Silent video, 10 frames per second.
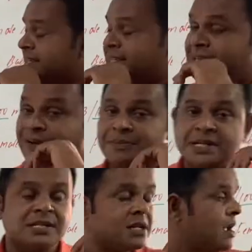here
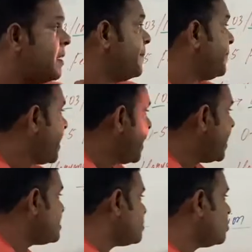means the
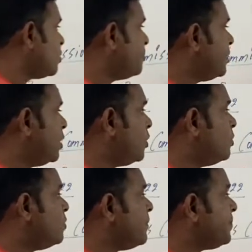age group
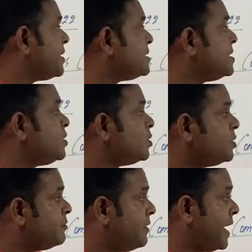below 0
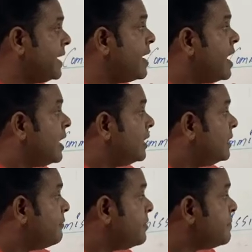to 5,
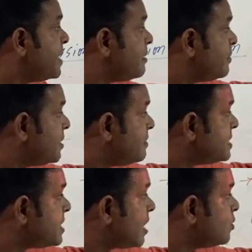the female
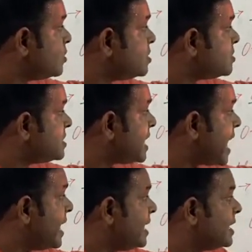babies are going to
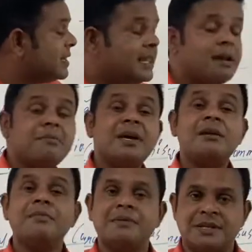die than
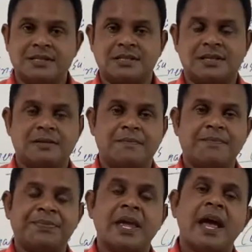male babies.
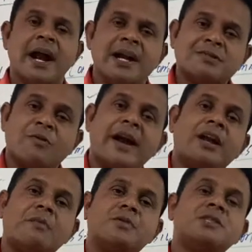It's quite
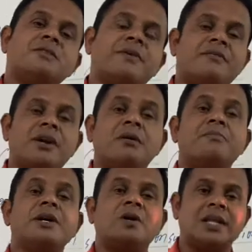opposite when we
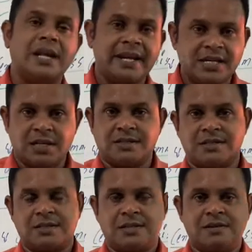compare to other
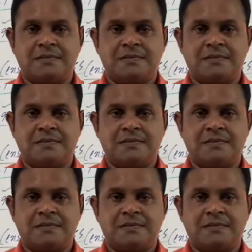nations.